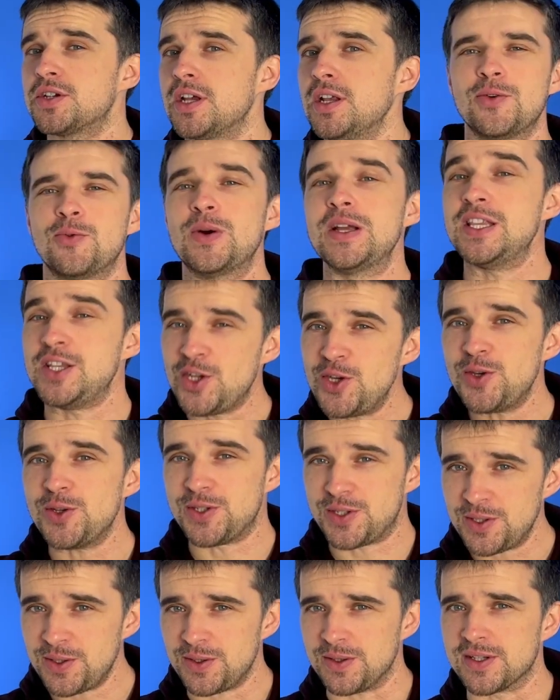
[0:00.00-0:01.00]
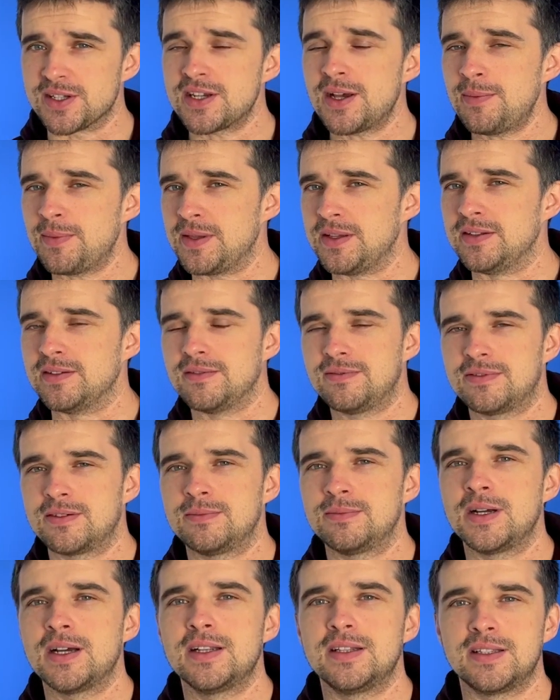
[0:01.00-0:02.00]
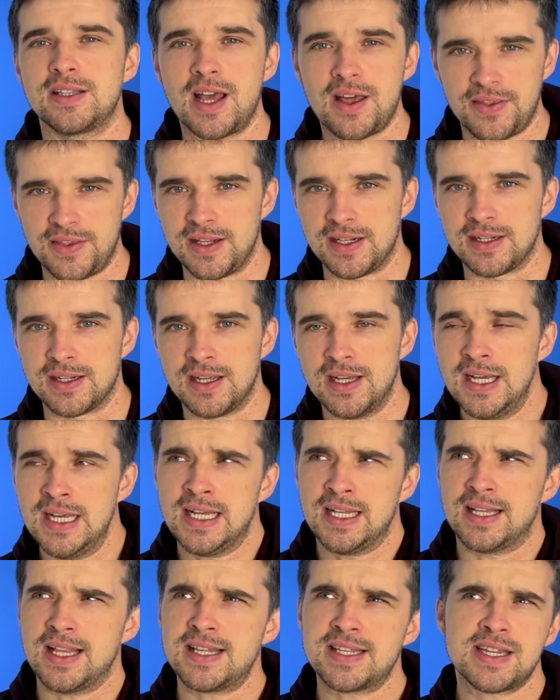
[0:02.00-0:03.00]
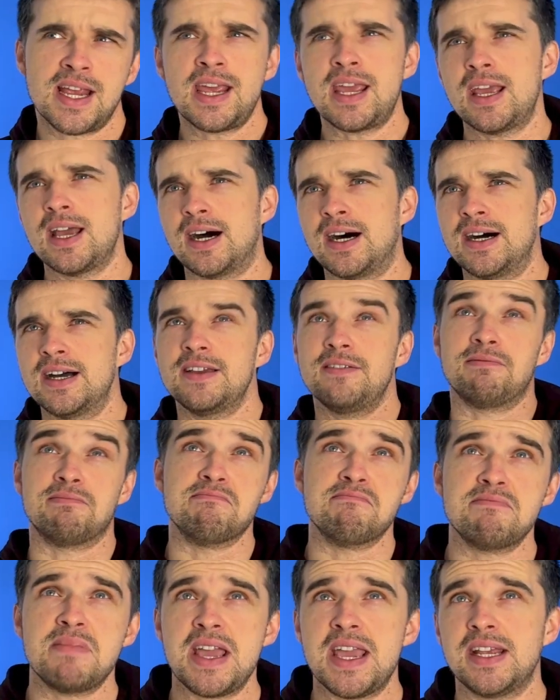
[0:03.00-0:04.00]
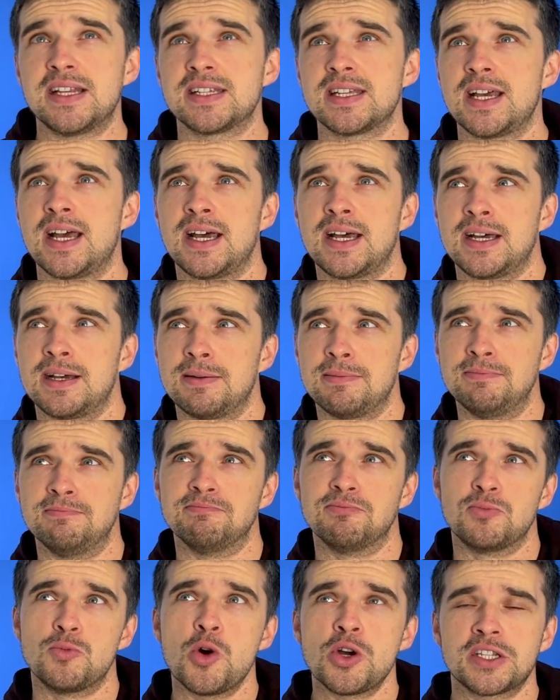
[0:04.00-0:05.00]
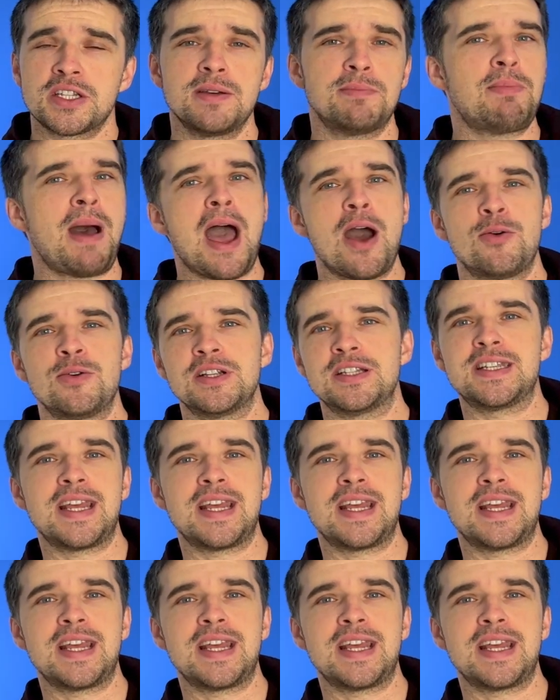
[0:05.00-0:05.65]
it when you do something from nothing. Let's say I've made a water-powered